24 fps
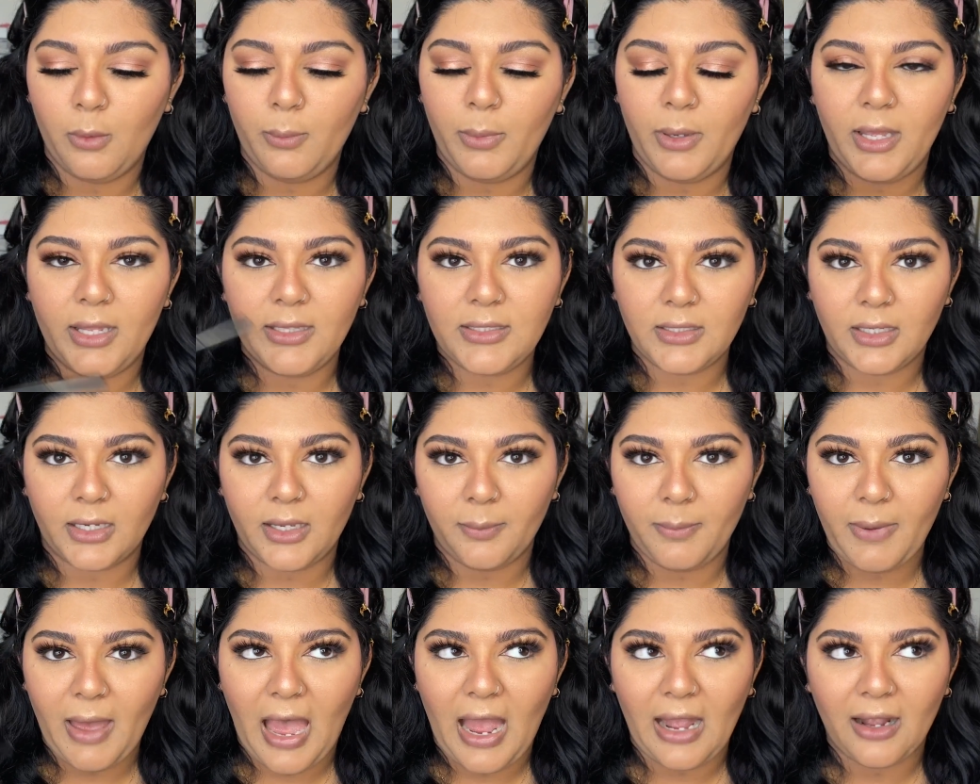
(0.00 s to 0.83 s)
But it's like
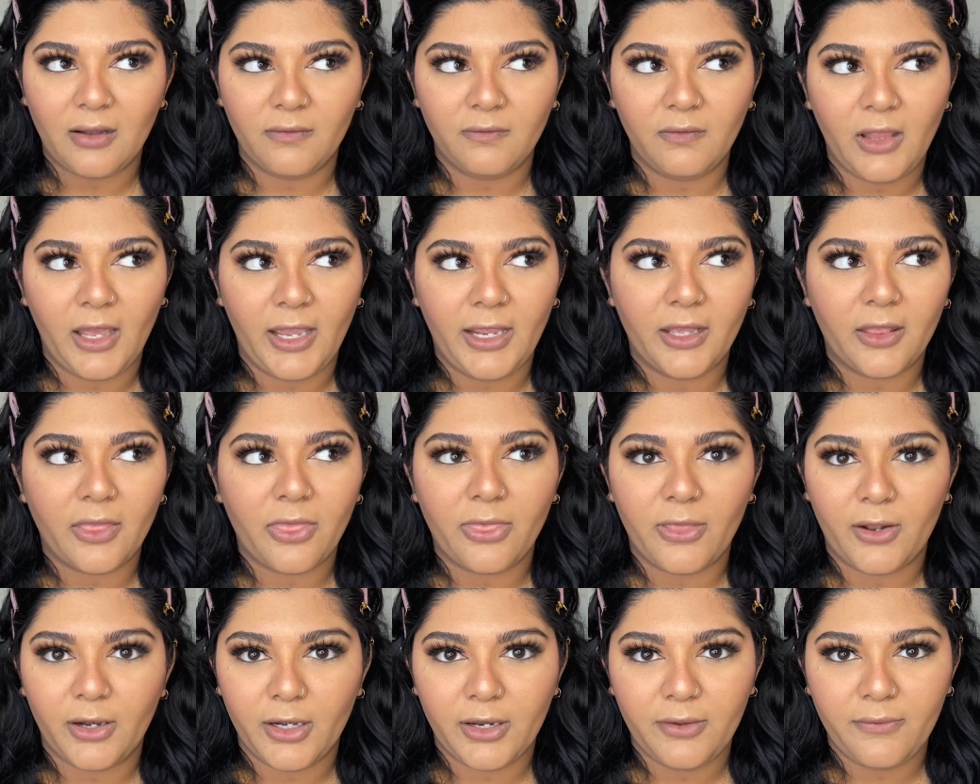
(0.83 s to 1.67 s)
a pack of like
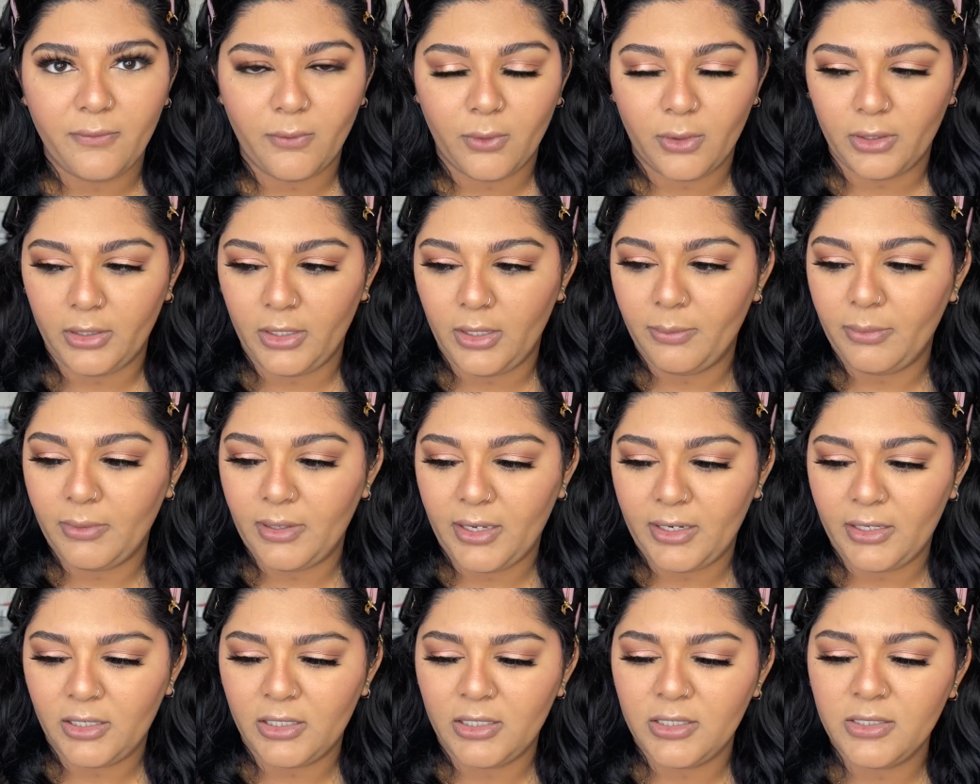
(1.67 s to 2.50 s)
34 lip
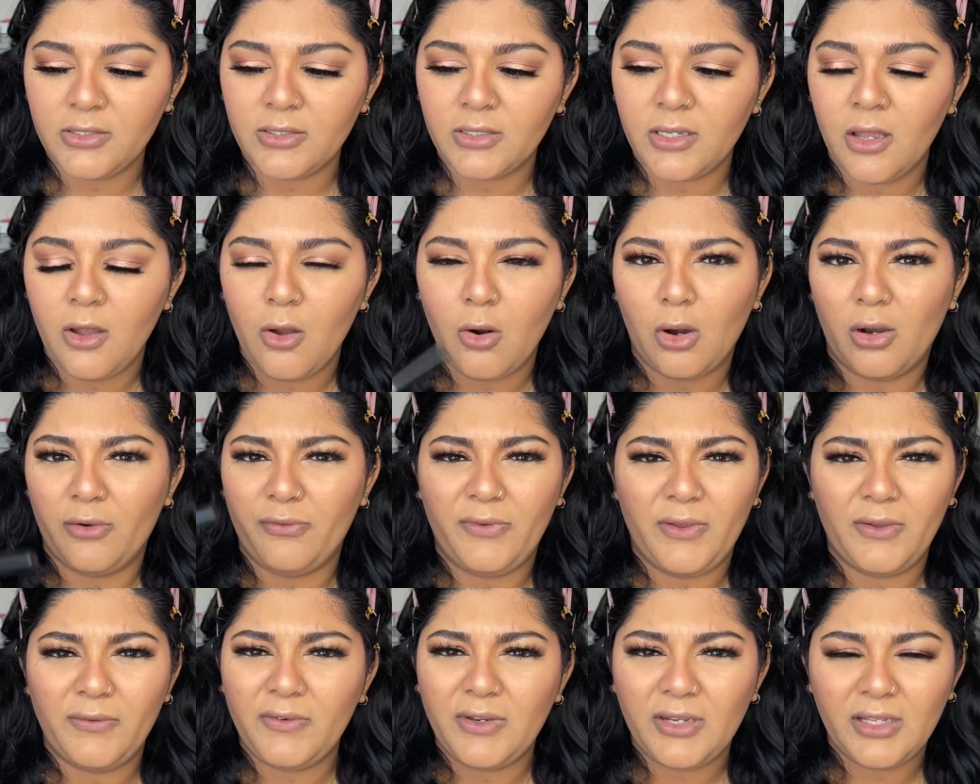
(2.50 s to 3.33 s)
liners, or
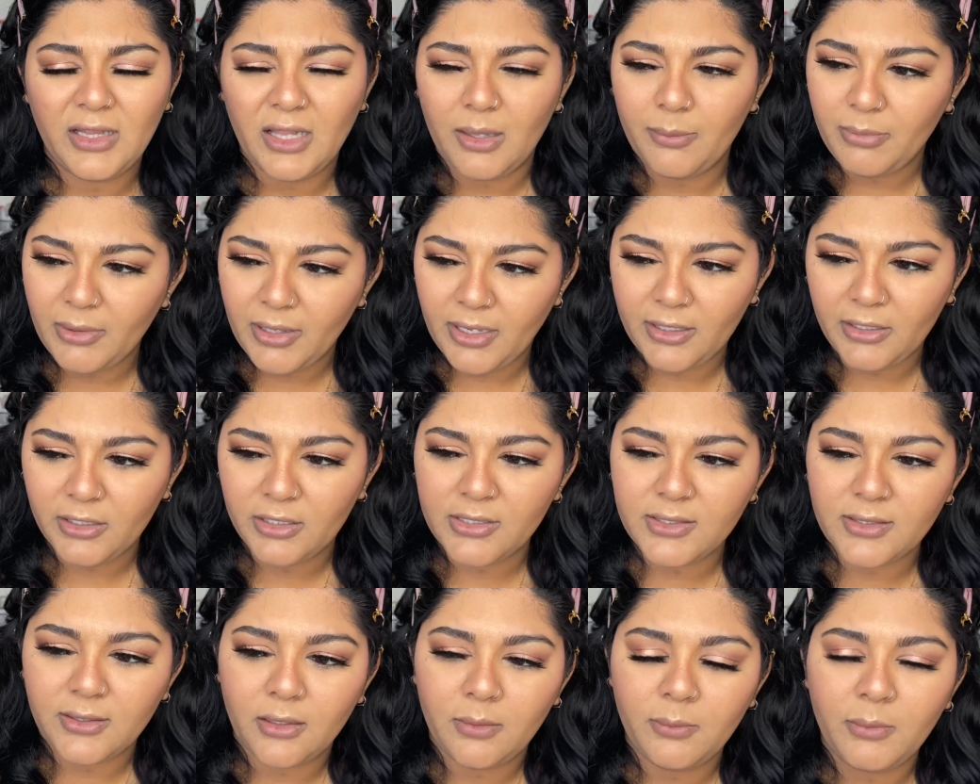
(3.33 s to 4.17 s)
50 lip
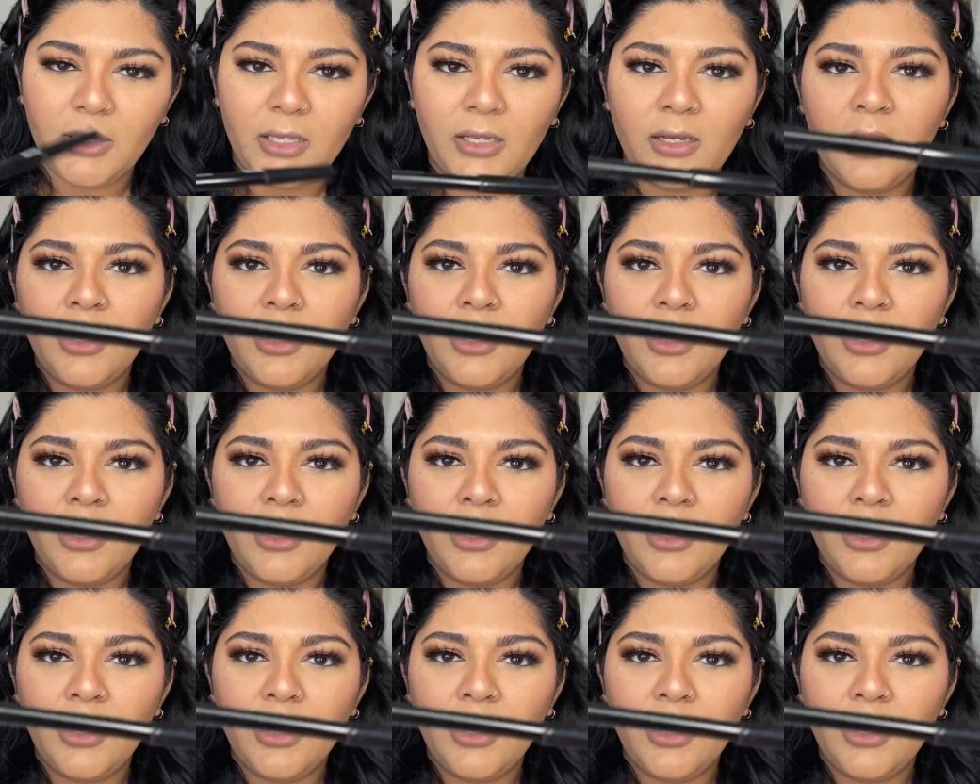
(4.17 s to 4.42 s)
liners, I mean,